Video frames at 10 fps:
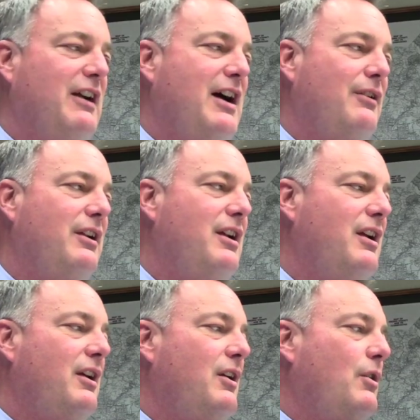out
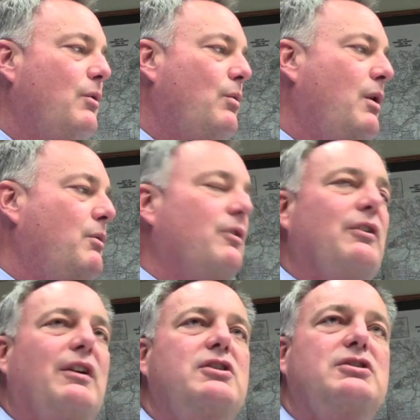what were
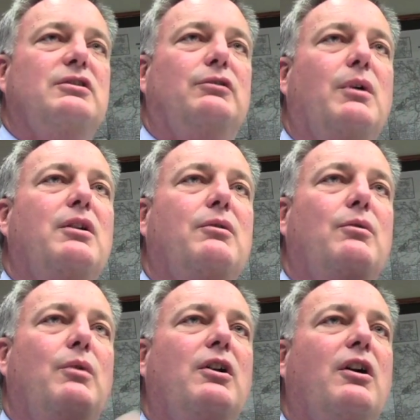their issues? What
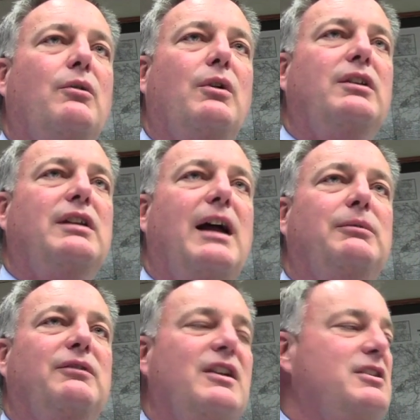what are what
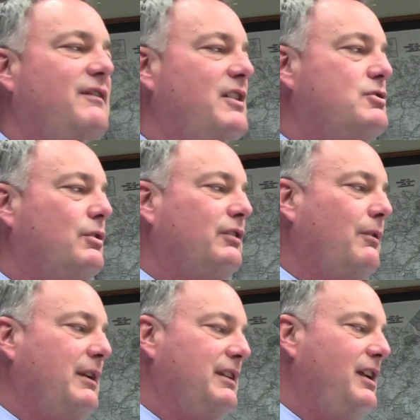types of individuals
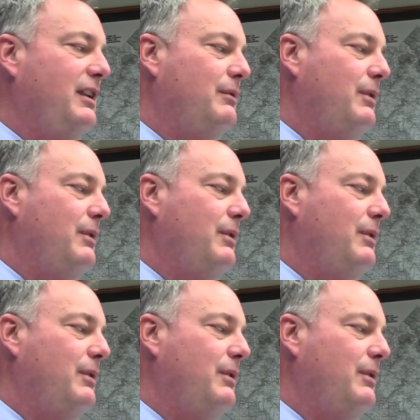are we dealing